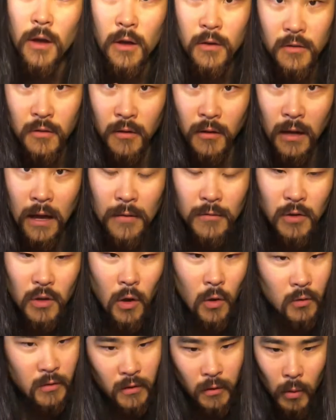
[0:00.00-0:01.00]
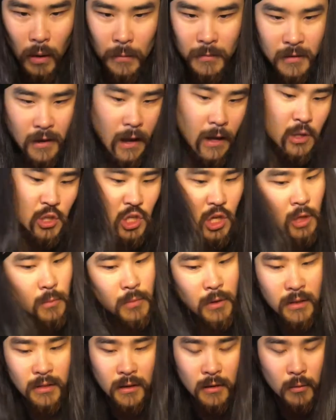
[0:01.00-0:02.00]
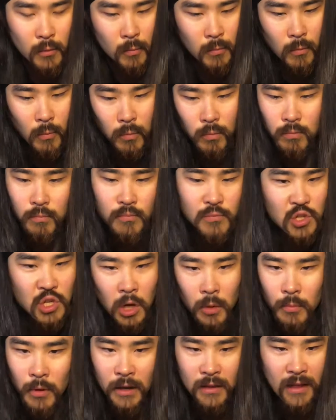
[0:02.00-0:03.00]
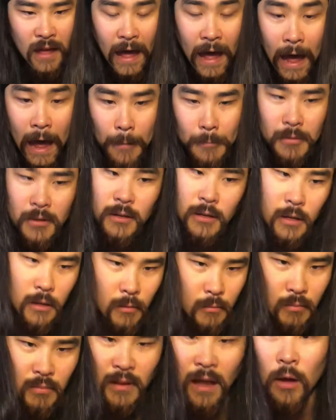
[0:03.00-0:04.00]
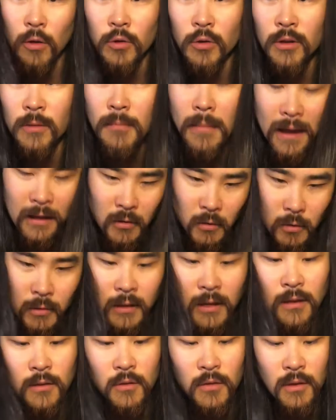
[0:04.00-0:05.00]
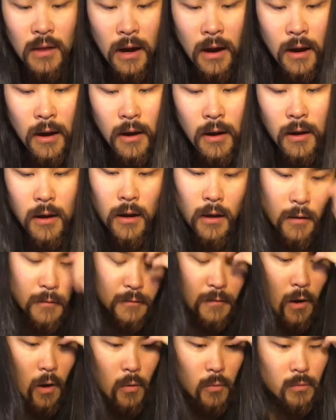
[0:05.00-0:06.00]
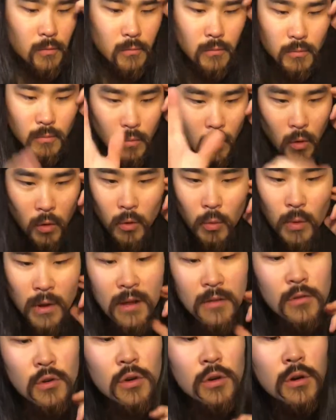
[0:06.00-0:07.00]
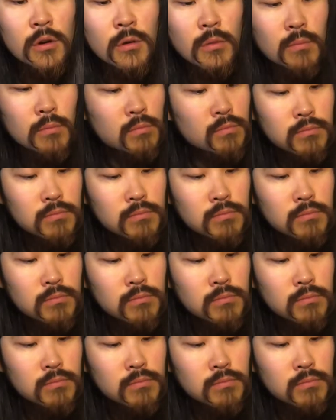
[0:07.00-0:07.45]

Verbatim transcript: So they're gonna have to go into their website, jailbreak the, jailbreak the app, download it manually into their phone or whatever